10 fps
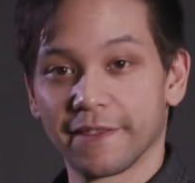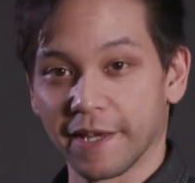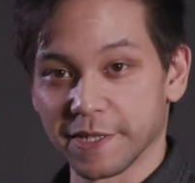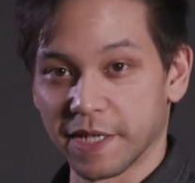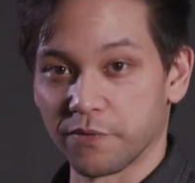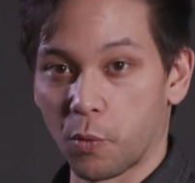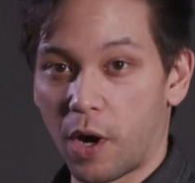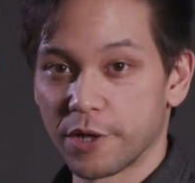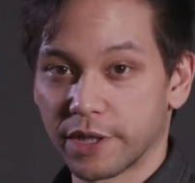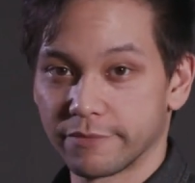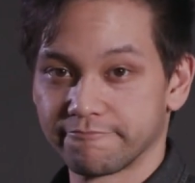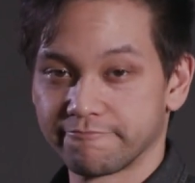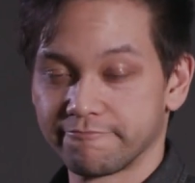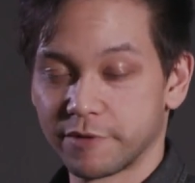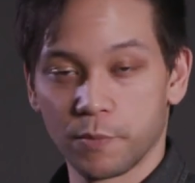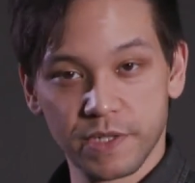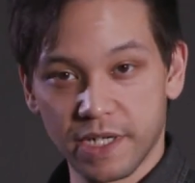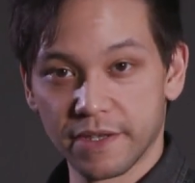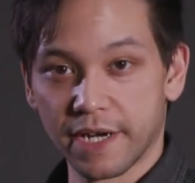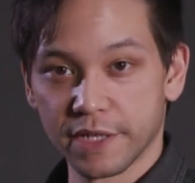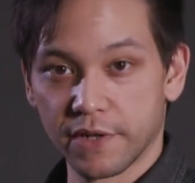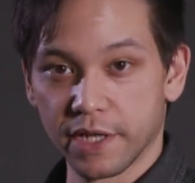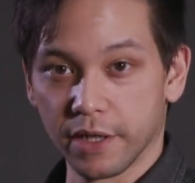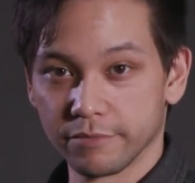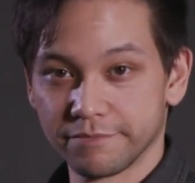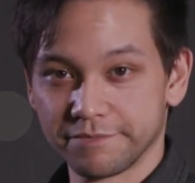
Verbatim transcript: Thanks again for watching, and we'll see you in the next video.